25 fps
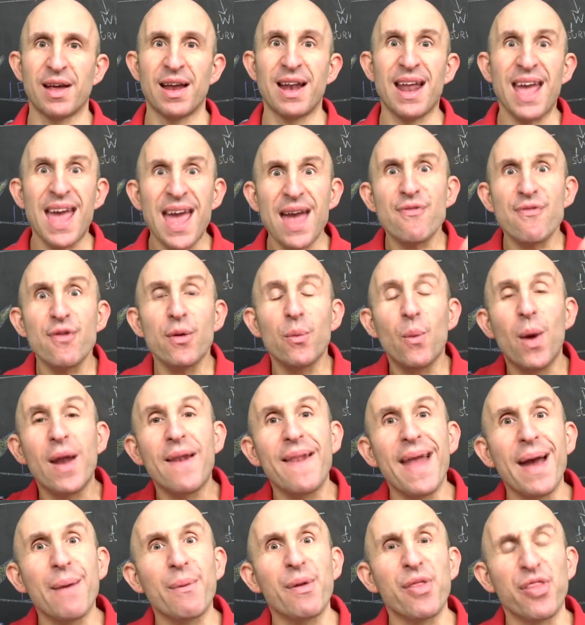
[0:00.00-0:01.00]
And even when
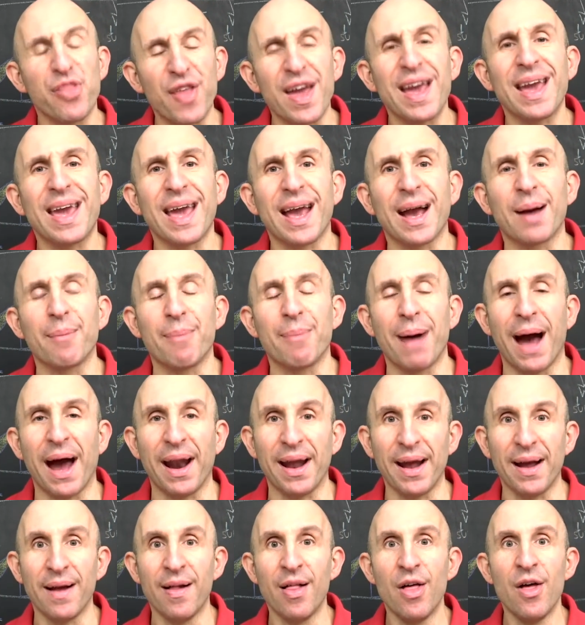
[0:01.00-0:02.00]
they were thinking about
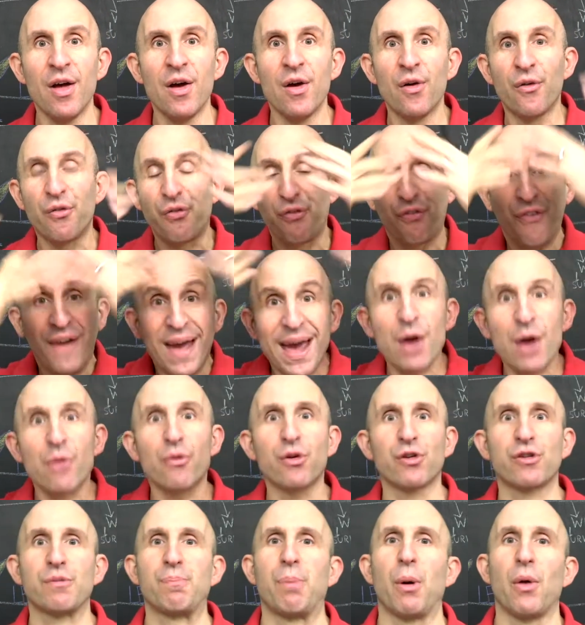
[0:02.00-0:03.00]
it, fear
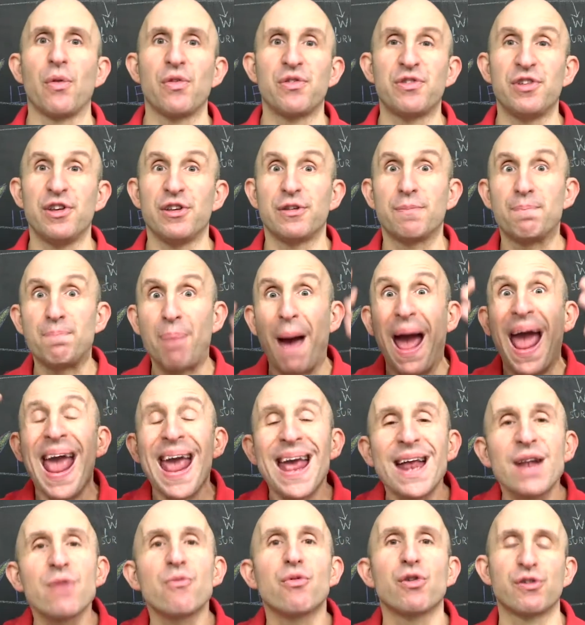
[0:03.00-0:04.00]
responses,
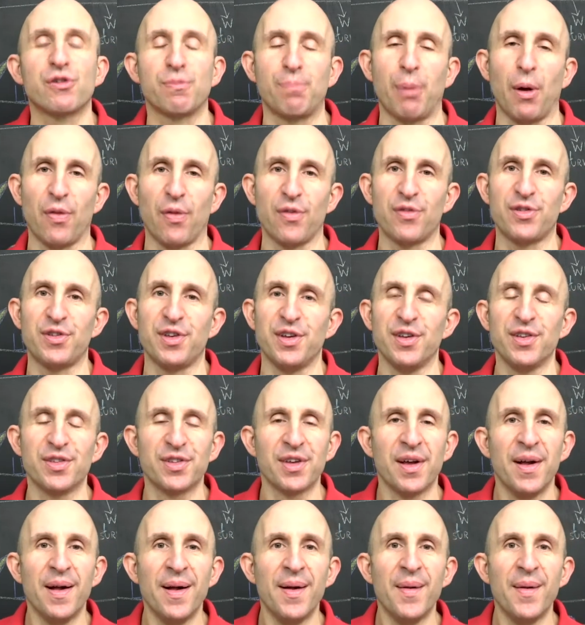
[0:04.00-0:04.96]
pain responses